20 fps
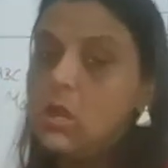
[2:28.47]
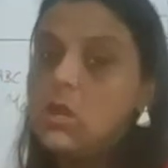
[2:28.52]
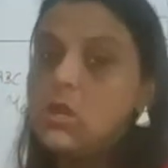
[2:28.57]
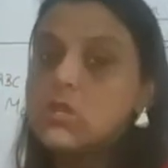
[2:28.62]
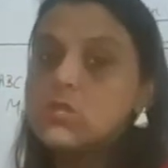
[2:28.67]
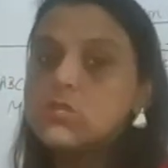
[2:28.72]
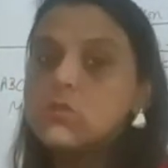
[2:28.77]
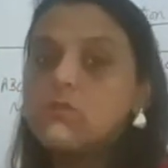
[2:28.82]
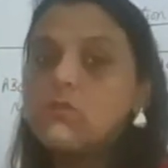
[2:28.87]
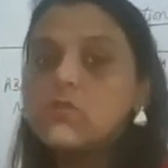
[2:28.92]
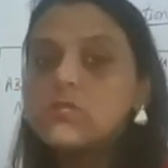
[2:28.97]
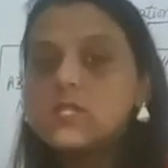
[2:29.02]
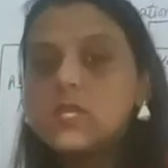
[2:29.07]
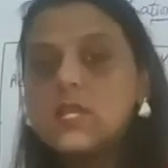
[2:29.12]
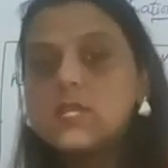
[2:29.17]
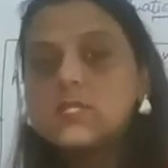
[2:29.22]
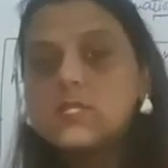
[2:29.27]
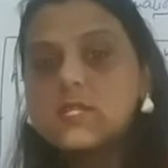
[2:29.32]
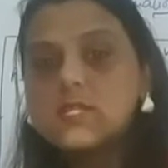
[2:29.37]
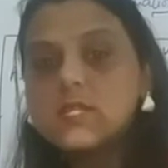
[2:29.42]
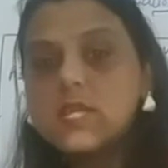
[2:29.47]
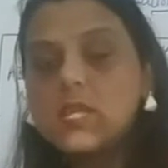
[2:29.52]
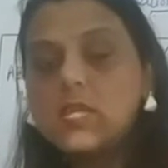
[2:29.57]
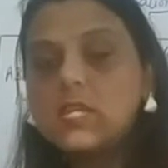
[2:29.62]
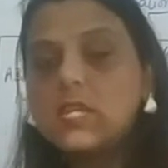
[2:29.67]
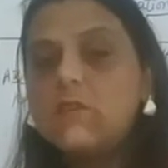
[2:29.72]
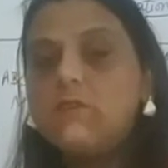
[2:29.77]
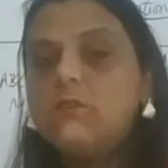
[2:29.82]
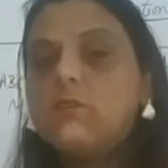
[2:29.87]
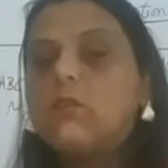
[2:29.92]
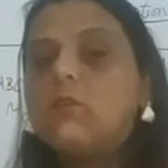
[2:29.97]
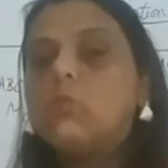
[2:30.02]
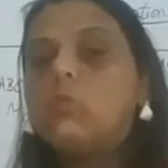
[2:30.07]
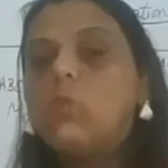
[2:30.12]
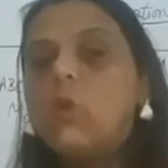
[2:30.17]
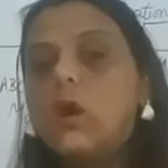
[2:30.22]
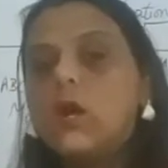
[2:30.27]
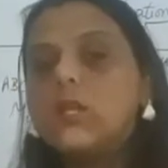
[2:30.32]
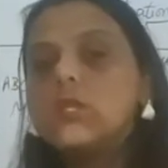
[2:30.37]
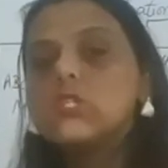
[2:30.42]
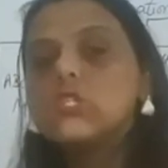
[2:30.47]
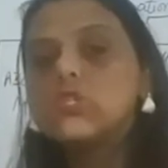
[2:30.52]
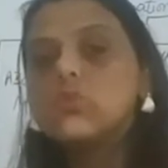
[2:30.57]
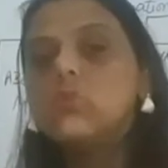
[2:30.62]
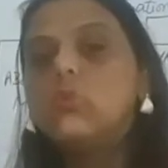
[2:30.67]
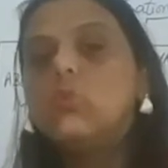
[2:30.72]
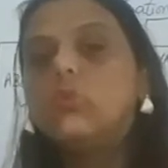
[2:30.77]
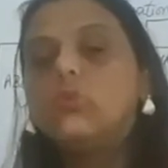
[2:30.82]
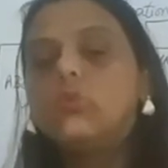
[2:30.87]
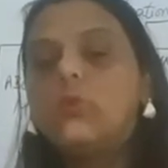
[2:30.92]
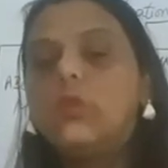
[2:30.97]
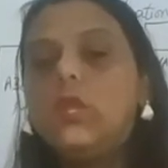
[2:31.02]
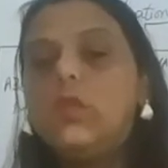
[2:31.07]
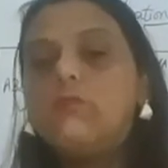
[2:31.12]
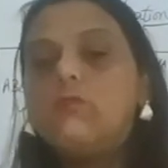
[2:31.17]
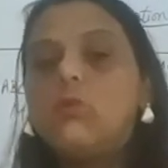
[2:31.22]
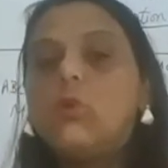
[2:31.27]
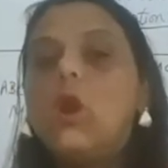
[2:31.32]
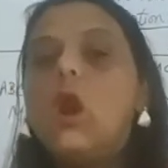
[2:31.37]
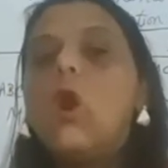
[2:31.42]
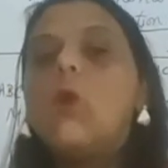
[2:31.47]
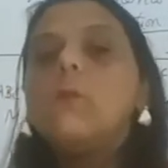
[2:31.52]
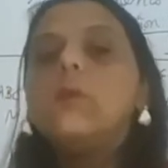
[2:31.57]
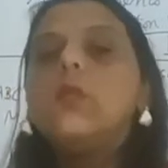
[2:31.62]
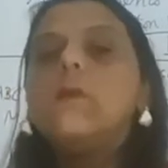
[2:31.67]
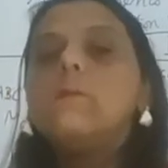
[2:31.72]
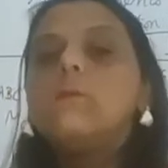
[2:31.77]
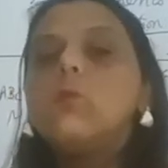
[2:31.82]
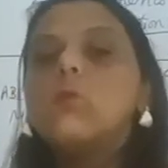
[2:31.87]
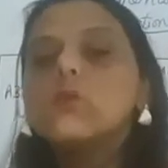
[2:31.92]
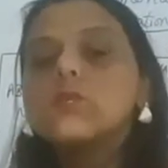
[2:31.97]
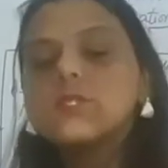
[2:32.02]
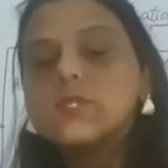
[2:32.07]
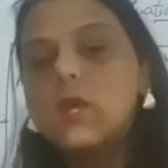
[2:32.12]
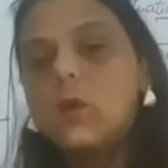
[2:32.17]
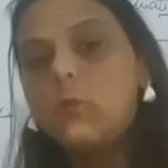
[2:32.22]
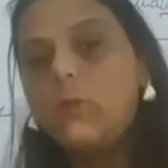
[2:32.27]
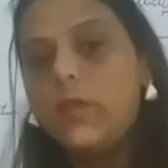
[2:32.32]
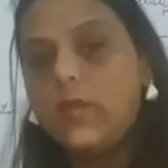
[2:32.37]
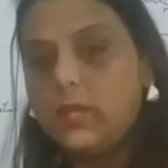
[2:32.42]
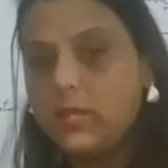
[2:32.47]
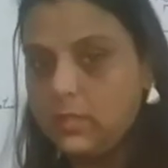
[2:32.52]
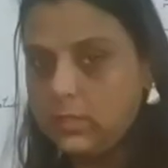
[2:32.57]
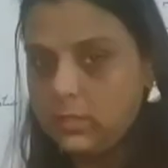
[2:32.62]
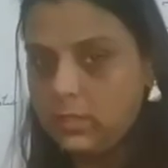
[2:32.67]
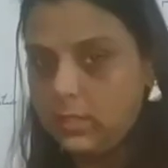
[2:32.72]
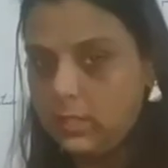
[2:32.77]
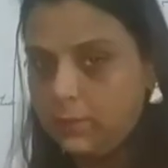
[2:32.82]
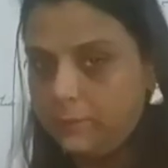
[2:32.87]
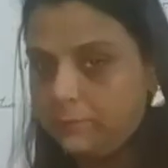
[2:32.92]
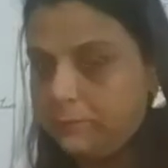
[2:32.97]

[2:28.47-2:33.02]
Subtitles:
So for sales executive, 1 2 3 4, how many posts are vacant there,